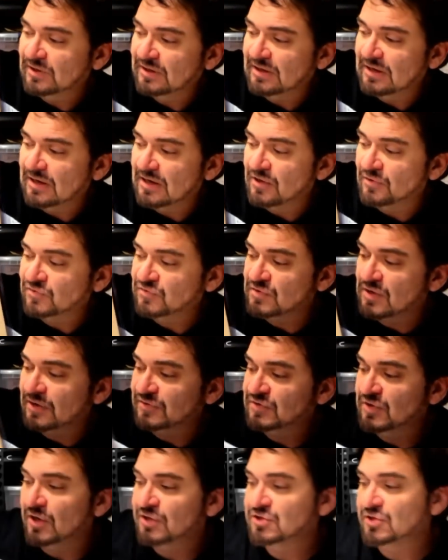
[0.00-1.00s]
Again, I'll, I'll
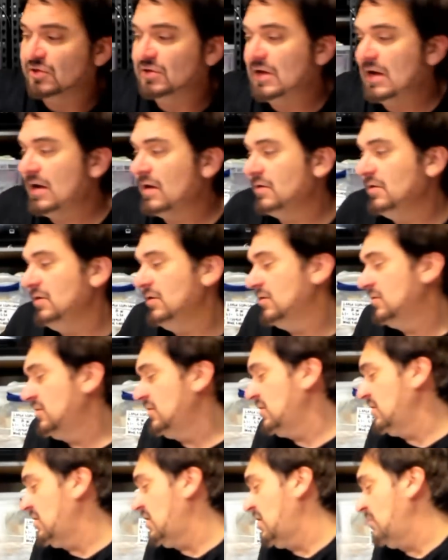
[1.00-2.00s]
touch on that
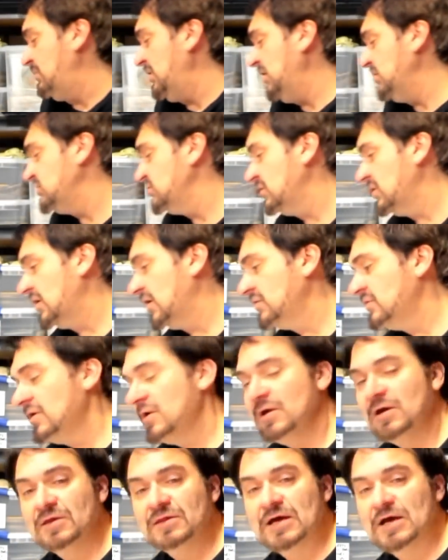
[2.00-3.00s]
in uh, Patreon.
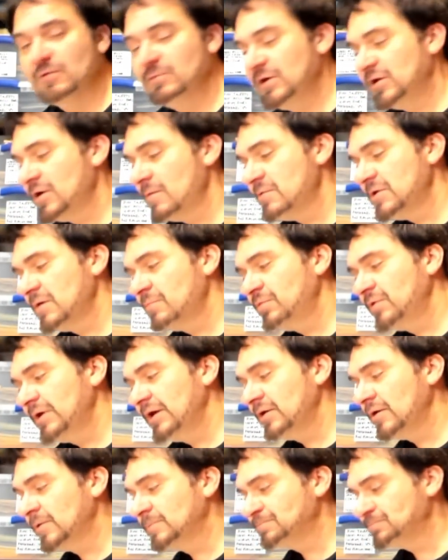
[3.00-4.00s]
That'll be coming up
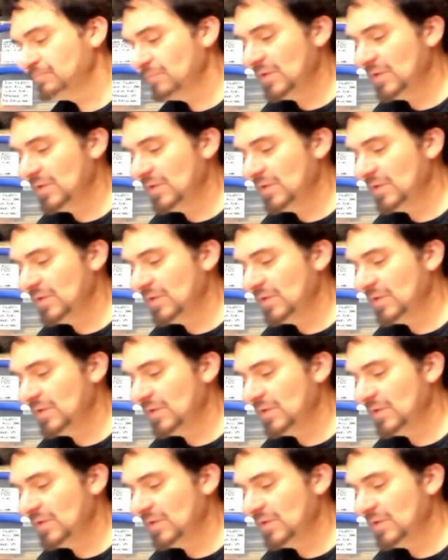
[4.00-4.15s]
later.